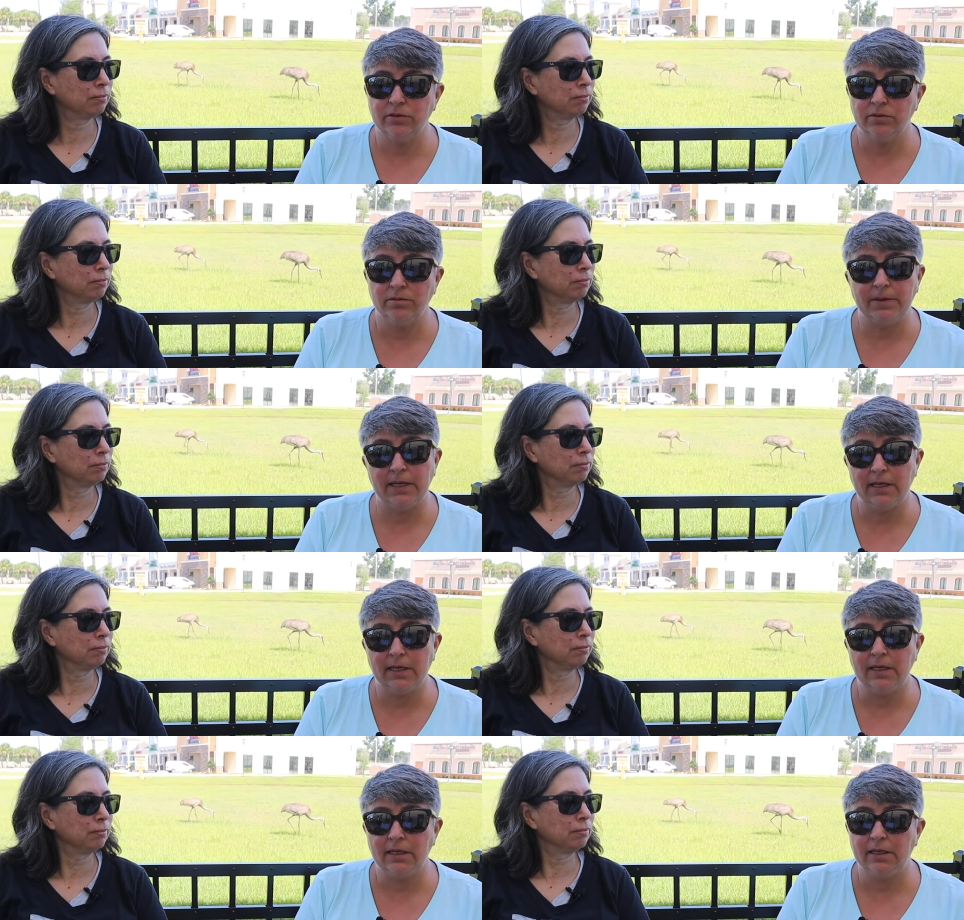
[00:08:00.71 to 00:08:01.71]
Speaker 1: who
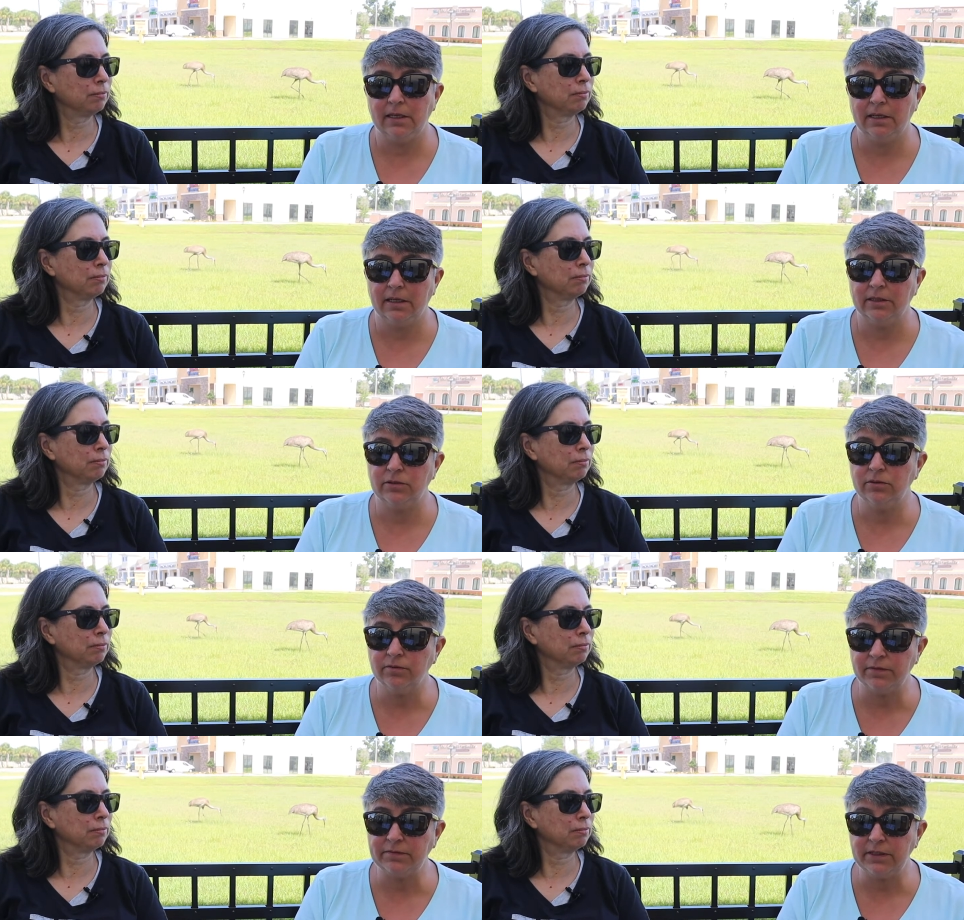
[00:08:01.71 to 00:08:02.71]
paid uh,
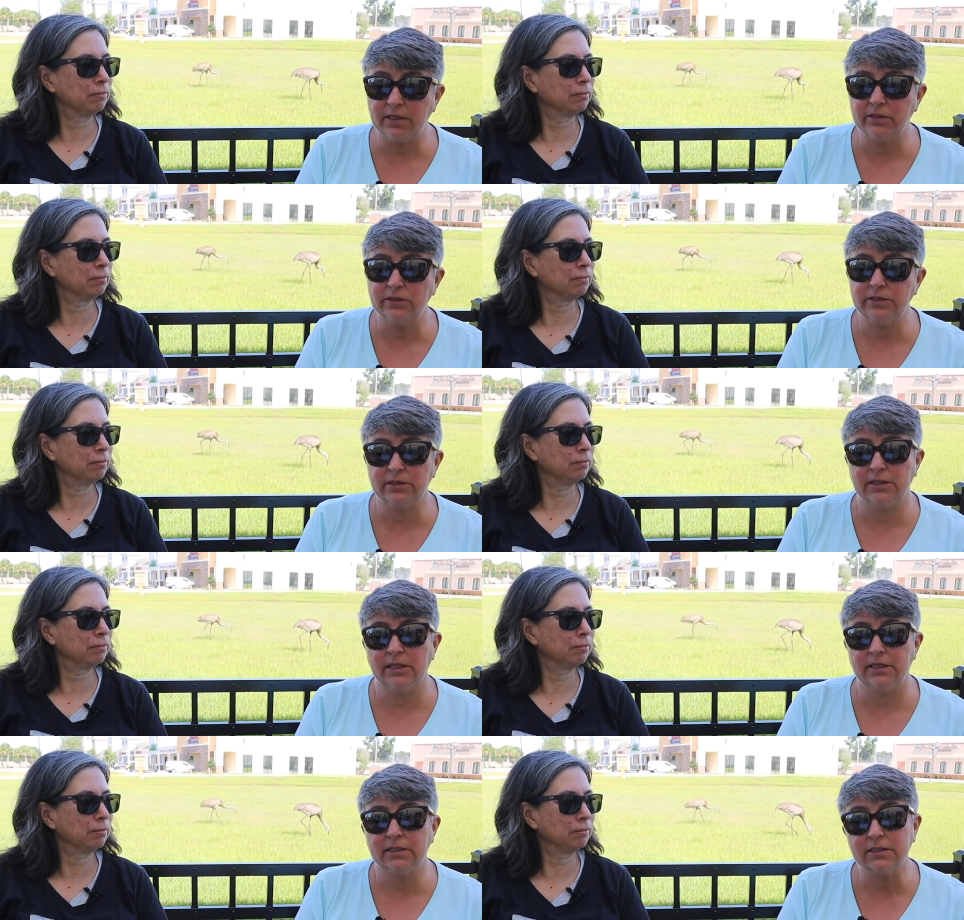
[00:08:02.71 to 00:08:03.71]
$250 and they
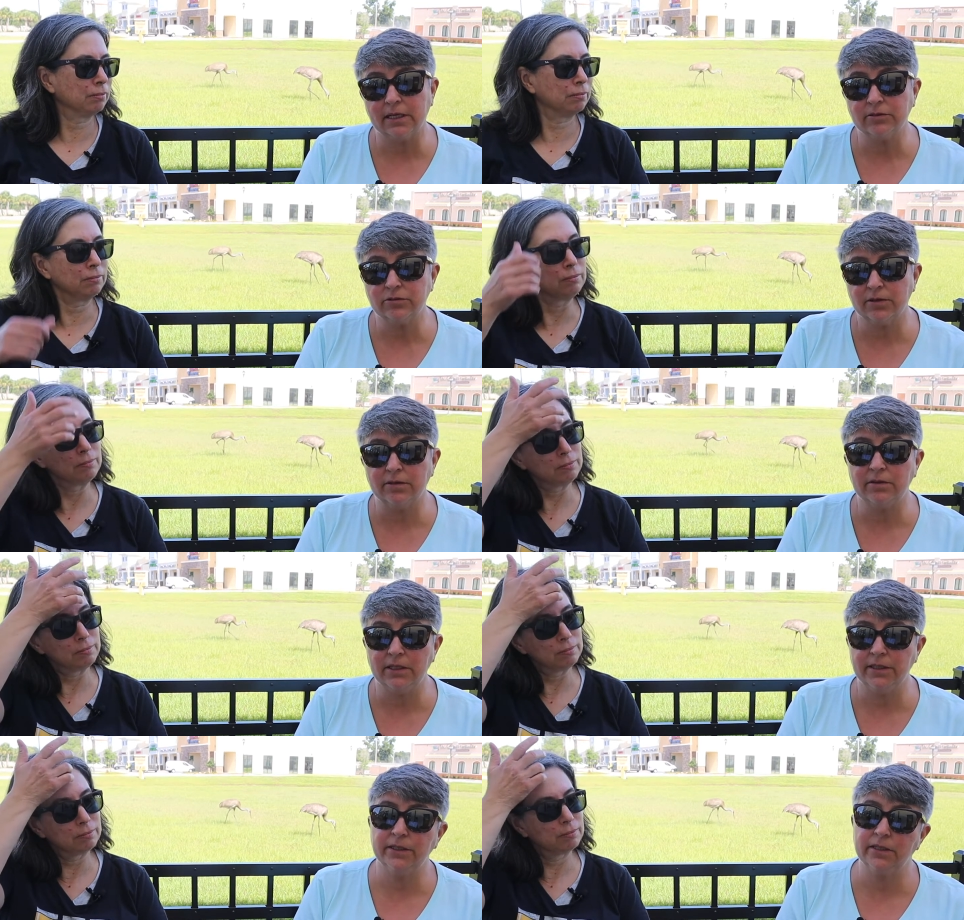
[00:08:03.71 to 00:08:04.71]
get discounts throughout the
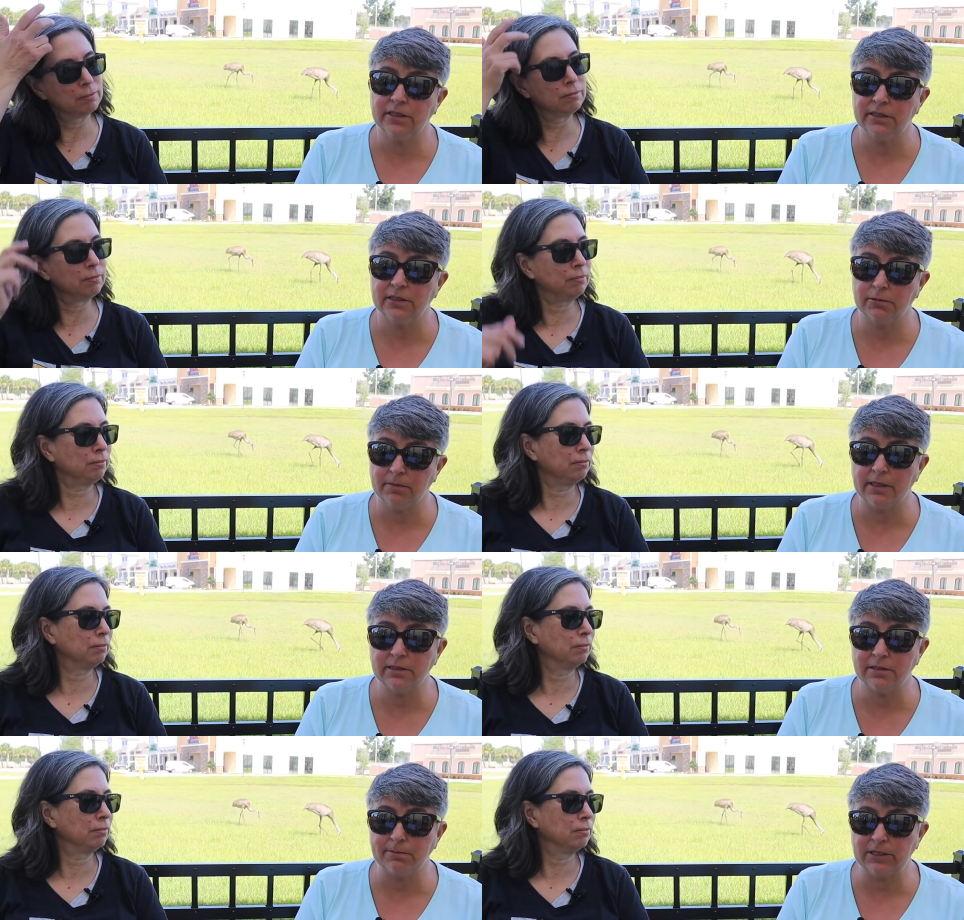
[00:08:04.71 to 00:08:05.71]
year and lots
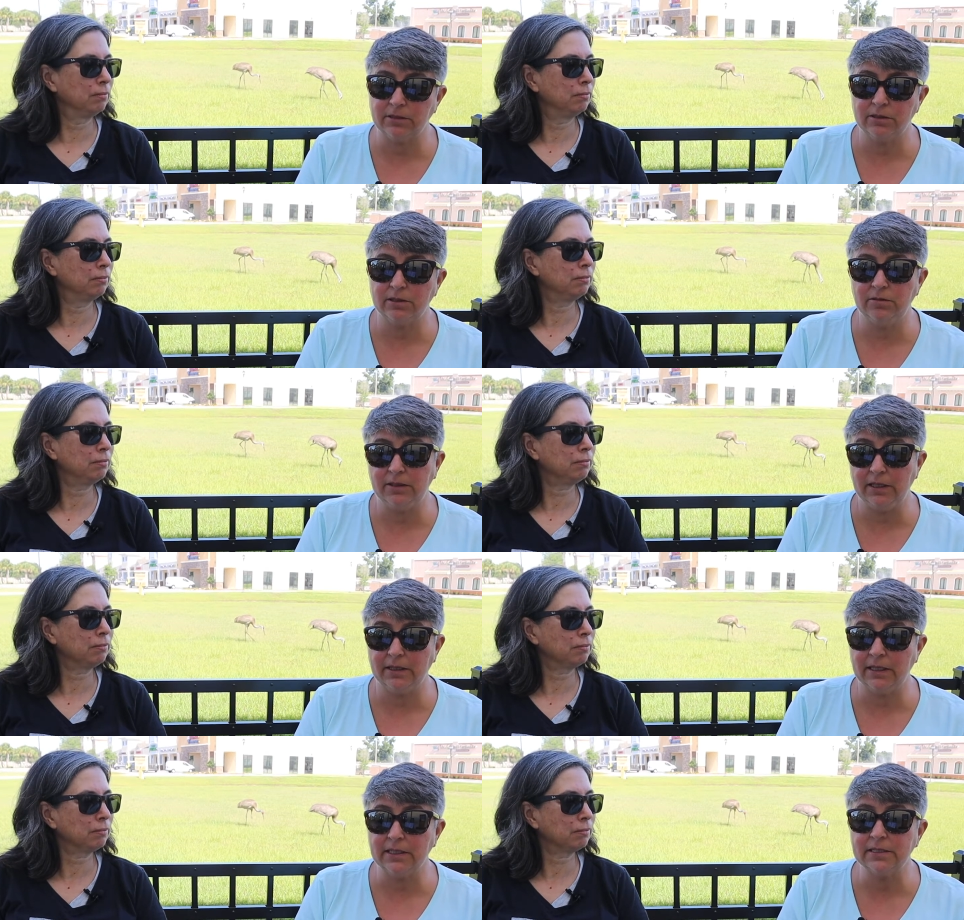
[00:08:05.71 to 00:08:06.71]
of special and unique
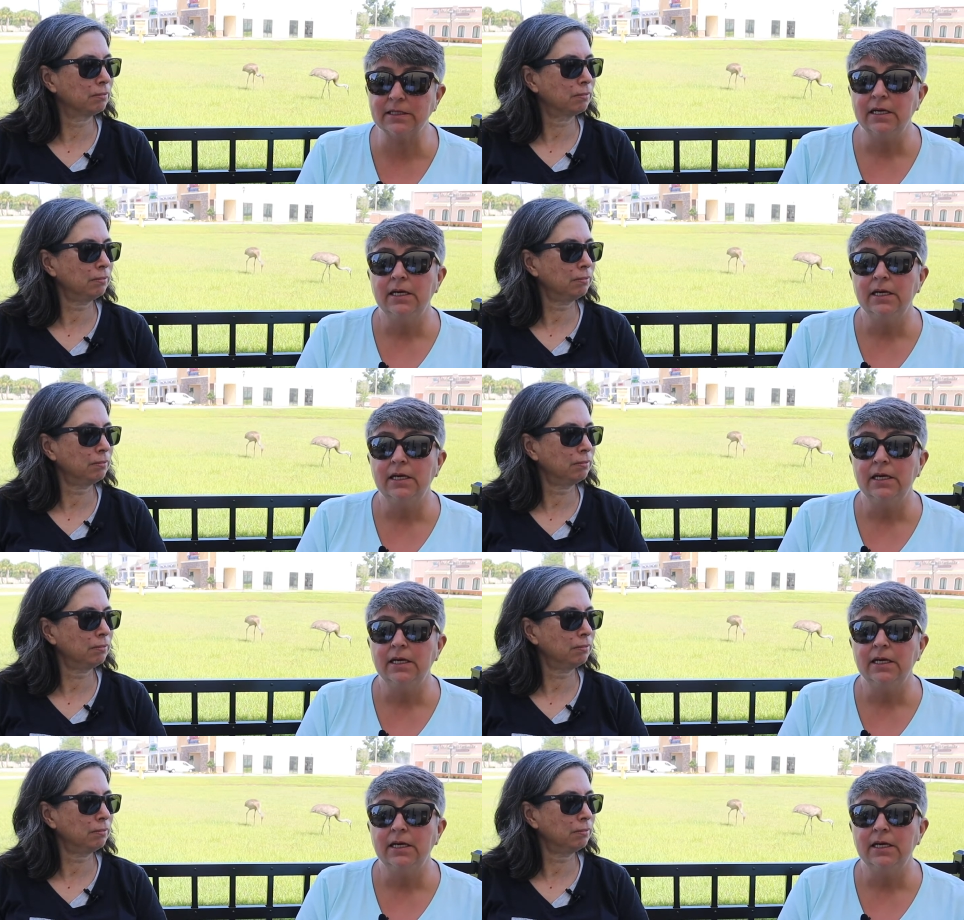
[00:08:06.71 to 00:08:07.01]
things.